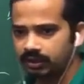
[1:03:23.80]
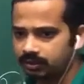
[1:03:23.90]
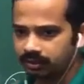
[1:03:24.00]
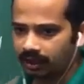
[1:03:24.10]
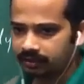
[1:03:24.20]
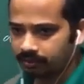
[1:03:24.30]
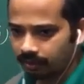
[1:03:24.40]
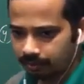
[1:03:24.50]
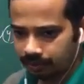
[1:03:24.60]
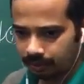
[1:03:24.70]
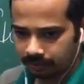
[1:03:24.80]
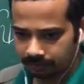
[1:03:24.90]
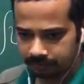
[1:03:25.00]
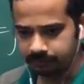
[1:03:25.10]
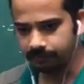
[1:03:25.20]
It's a natural phenomenon.
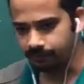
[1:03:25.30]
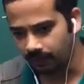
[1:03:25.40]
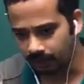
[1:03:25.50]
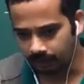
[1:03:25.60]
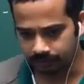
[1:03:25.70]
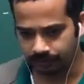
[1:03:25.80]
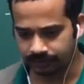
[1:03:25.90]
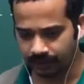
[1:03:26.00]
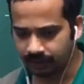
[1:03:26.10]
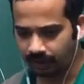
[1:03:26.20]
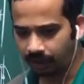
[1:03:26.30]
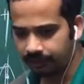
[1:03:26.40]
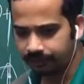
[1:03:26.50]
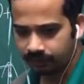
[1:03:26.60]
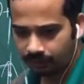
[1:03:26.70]
So just all
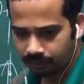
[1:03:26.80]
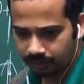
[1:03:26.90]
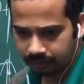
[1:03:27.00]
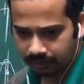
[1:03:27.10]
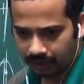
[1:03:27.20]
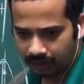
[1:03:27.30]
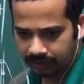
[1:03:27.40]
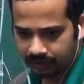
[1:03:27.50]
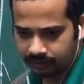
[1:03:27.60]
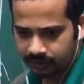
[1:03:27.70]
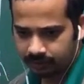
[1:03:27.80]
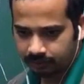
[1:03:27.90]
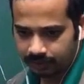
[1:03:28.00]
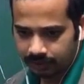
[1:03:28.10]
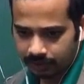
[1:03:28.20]
of you note down Arya's
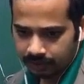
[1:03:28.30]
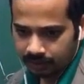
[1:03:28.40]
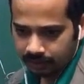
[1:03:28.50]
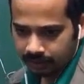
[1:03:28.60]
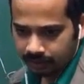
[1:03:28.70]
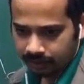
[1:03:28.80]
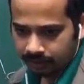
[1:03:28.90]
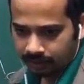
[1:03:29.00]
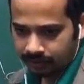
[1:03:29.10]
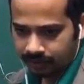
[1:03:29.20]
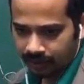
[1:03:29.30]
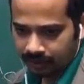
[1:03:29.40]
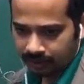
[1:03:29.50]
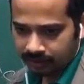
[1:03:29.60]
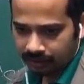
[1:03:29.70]
statement. The
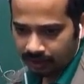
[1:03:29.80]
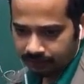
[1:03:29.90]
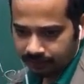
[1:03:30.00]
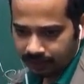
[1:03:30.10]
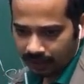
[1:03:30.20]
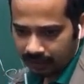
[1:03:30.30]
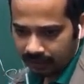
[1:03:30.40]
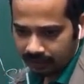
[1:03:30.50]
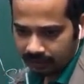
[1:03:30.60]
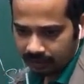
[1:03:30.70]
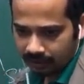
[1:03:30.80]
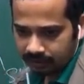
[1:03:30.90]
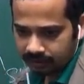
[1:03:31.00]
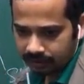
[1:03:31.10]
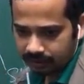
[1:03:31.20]
state itself carry the
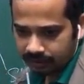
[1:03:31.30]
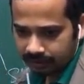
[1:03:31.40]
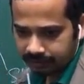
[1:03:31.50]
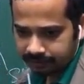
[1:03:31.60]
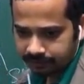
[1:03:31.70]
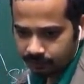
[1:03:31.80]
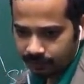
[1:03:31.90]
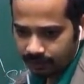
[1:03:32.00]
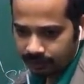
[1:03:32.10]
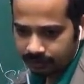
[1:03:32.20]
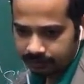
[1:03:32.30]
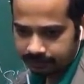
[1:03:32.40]
uncertainty with it.